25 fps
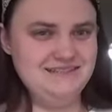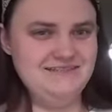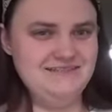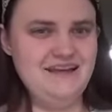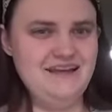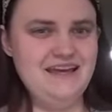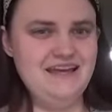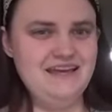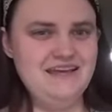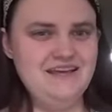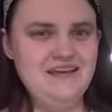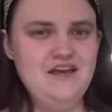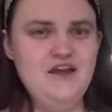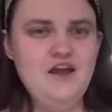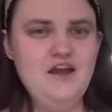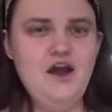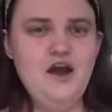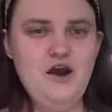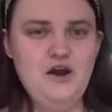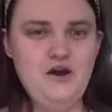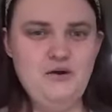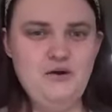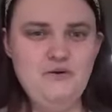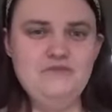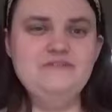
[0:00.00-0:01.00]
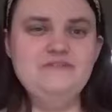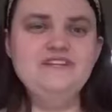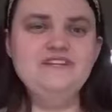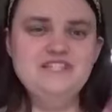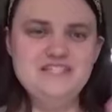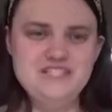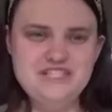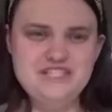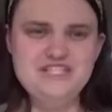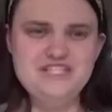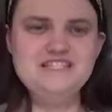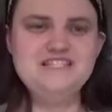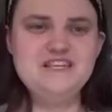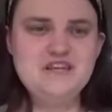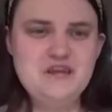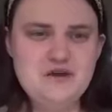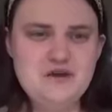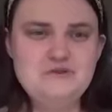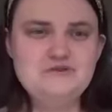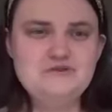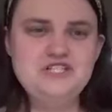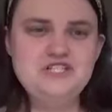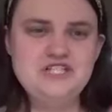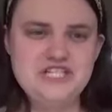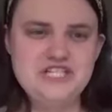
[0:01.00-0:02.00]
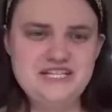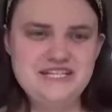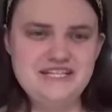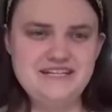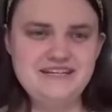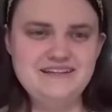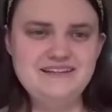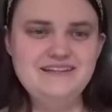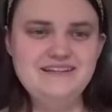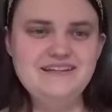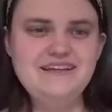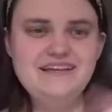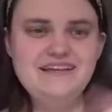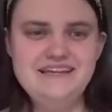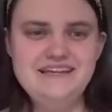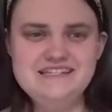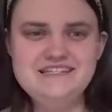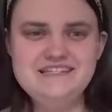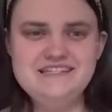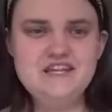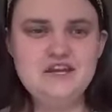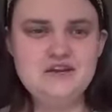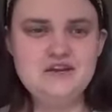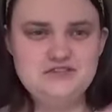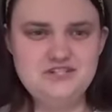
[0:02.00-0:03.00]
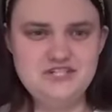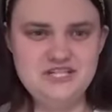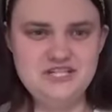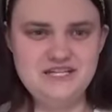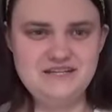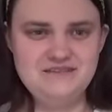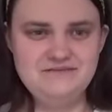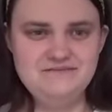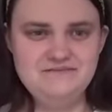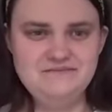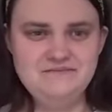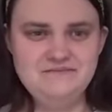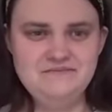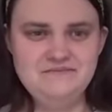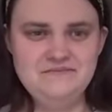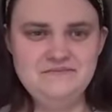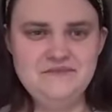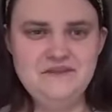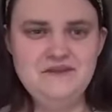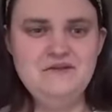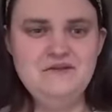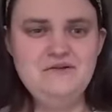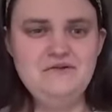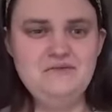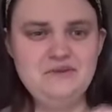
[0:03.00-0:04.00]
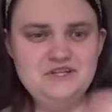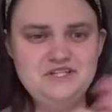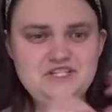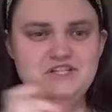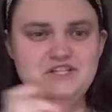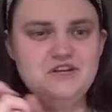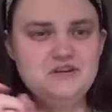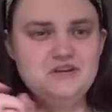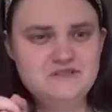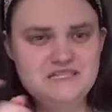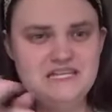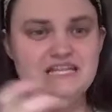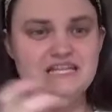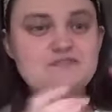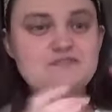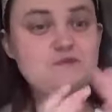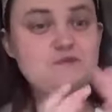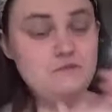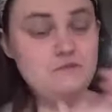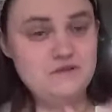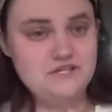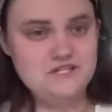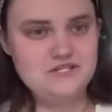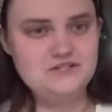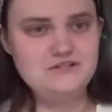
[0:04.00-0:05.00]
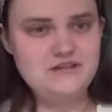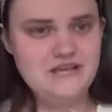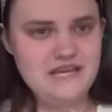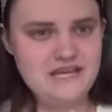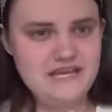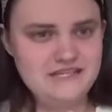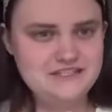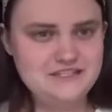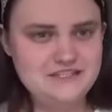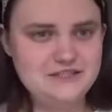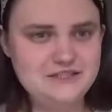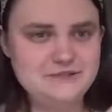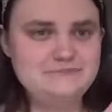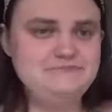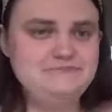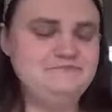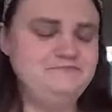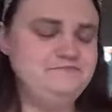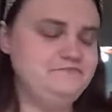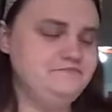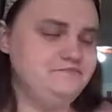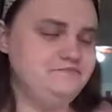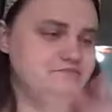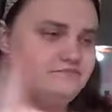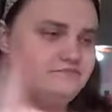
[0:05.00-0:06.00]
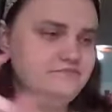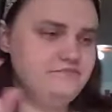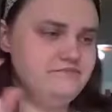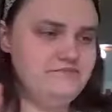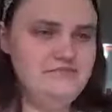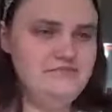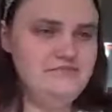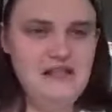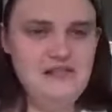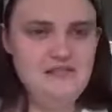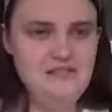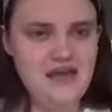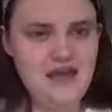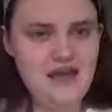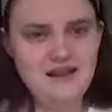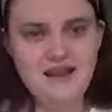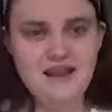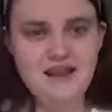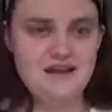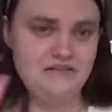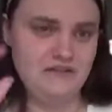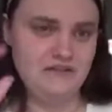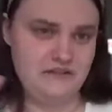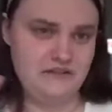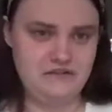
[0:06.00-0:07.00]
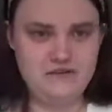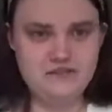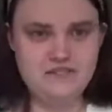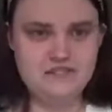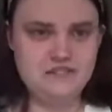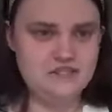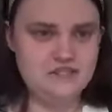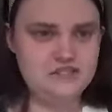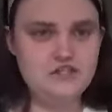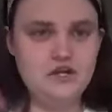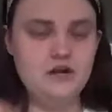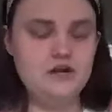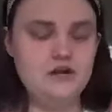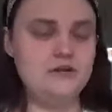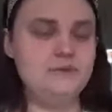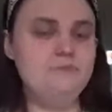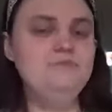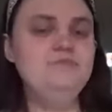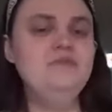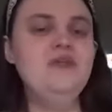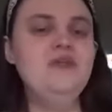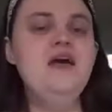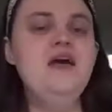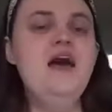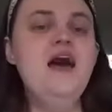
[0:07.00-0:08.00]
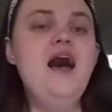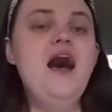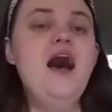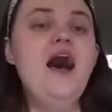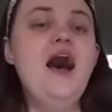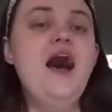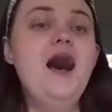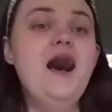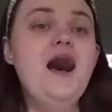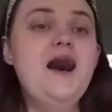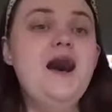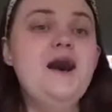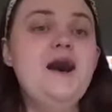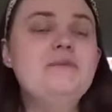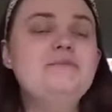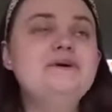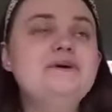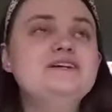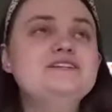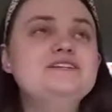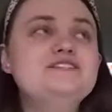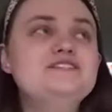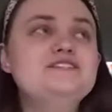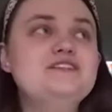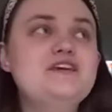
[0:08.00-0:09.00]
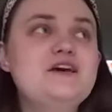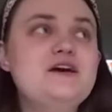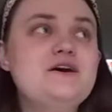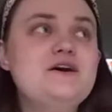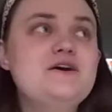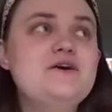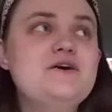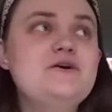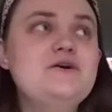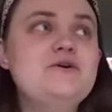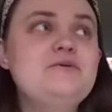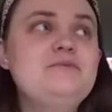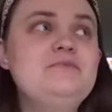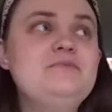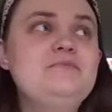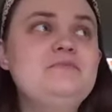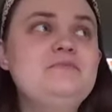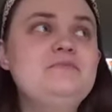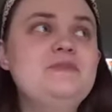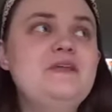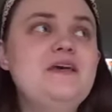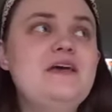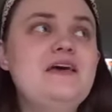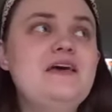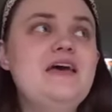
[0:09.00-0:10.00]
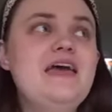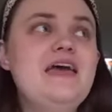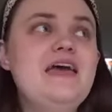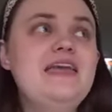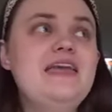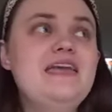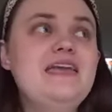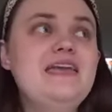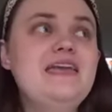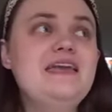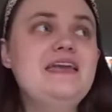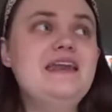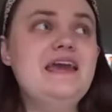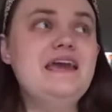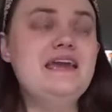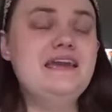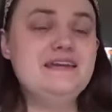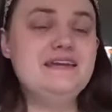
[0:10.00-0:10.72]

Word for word: like, oh, she's the OG, he's the OG, which, you know, stands for original gangster. Matt kind of like, that's the starter. Um, so in